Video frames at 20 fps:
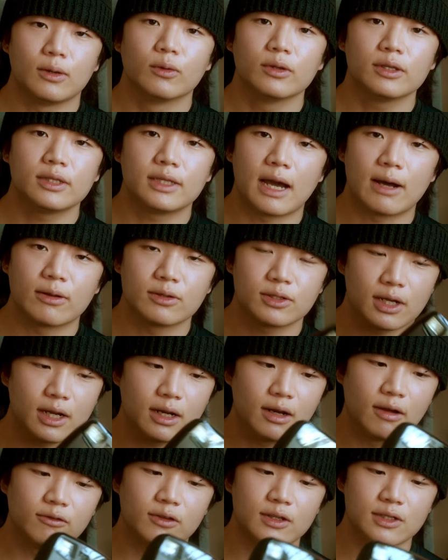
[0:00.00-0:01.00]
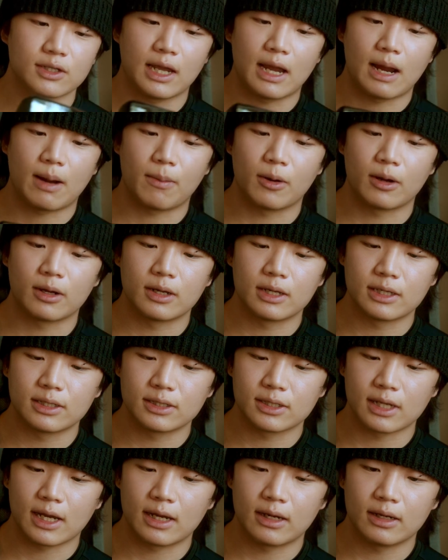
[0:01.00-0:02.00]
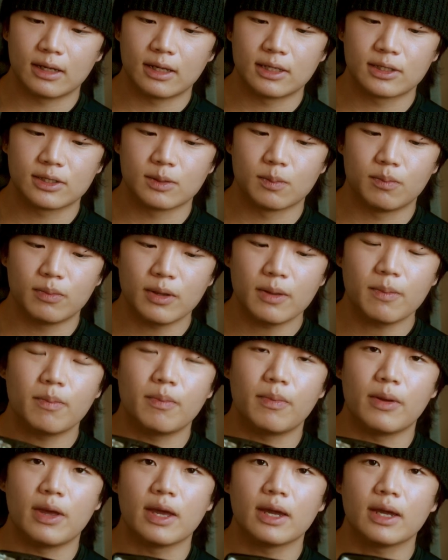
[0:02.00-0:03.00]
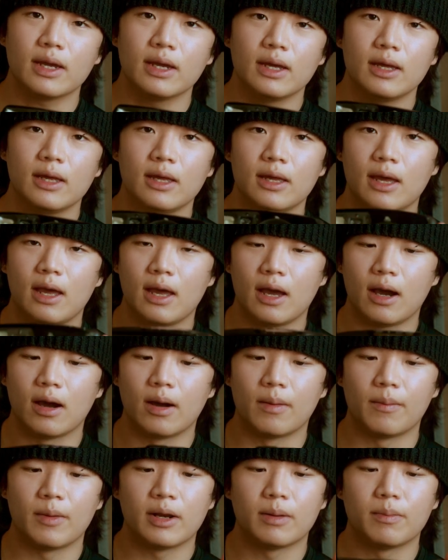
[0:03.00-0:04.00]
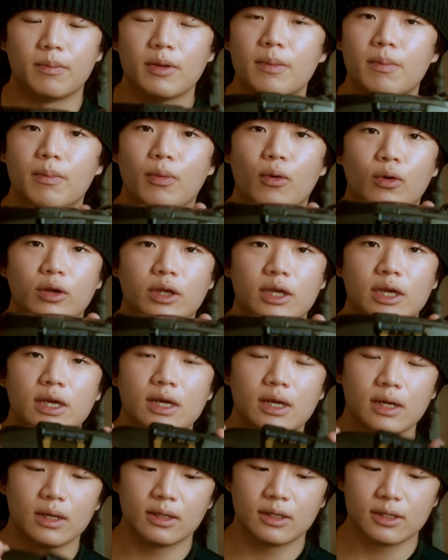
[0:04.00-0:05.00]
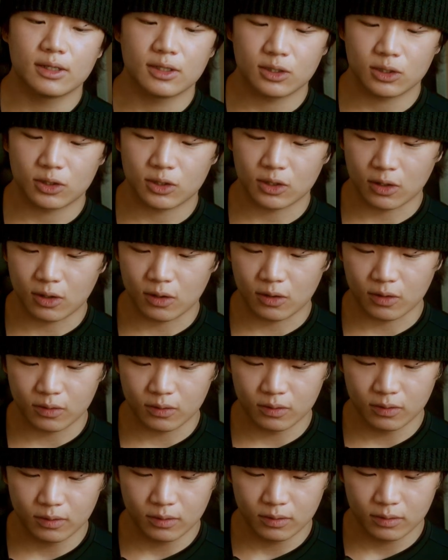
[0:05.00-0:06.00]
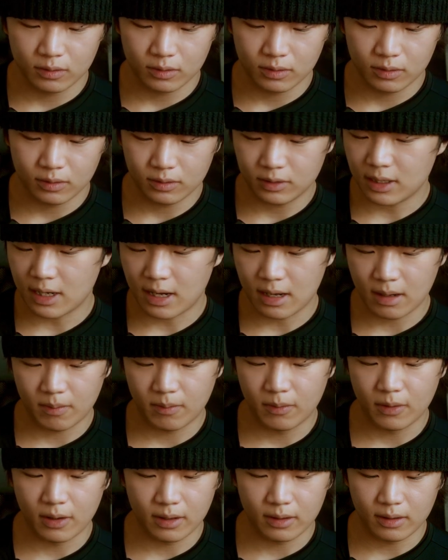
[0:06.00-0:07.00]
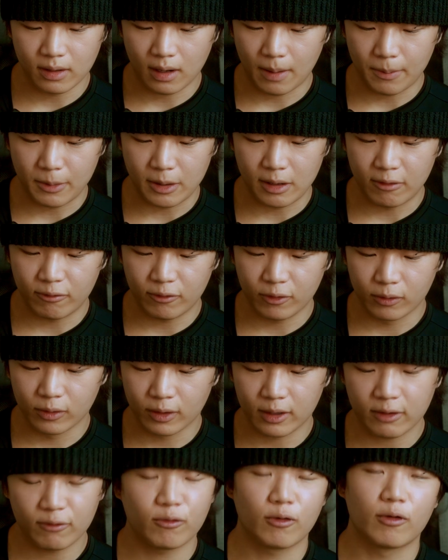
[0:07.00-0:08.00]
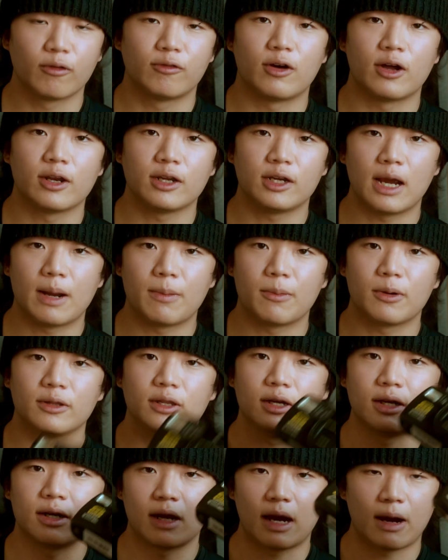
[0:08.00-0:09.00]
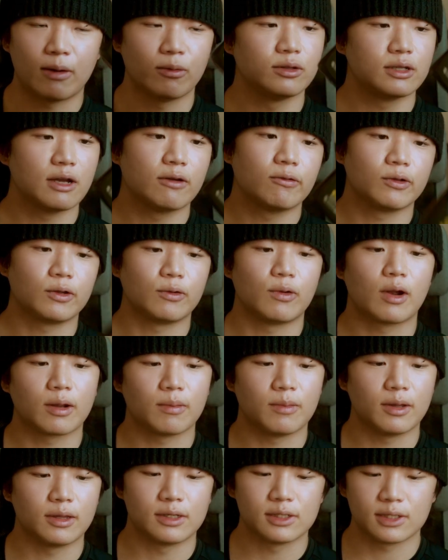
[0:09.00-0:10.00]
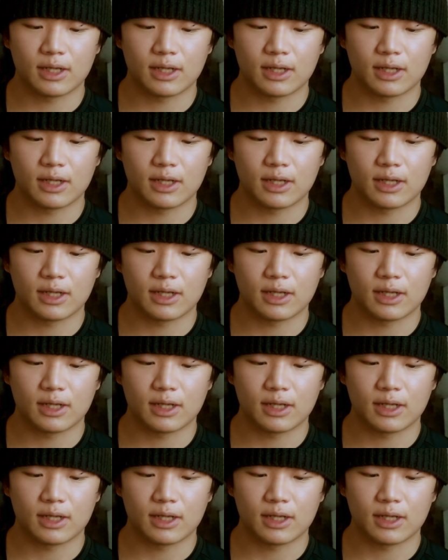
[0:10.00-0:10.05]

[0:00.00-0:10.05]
only downside of this camera is that it's a bit big and a bit bulky. So yeah, but I mean, if you're looking for a fun camera, then I would definitely recommend this